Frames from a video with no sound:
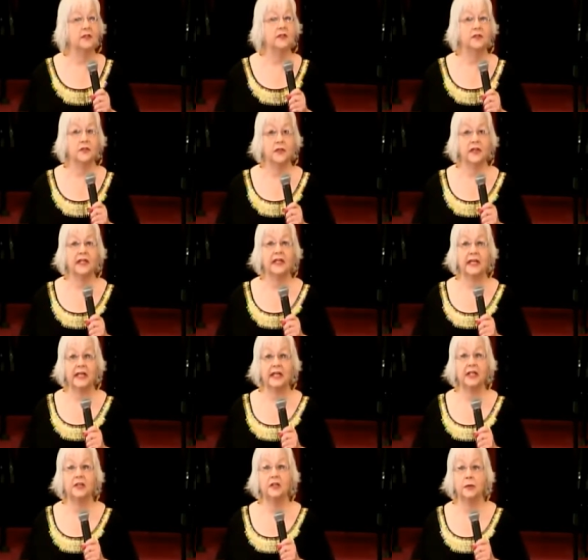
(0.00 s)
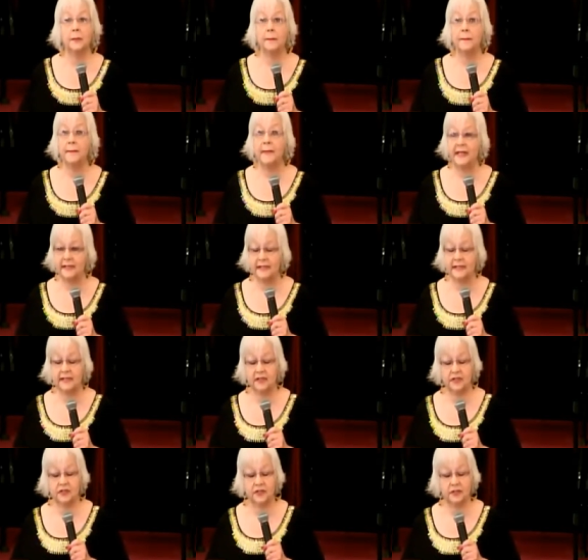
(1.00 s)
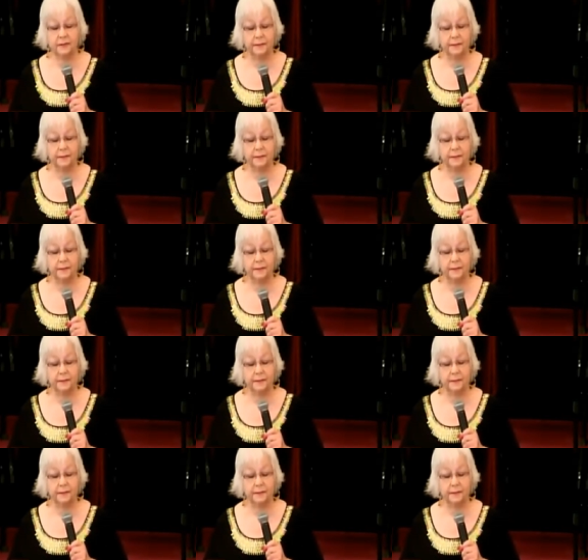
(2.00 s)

to the kingdom message.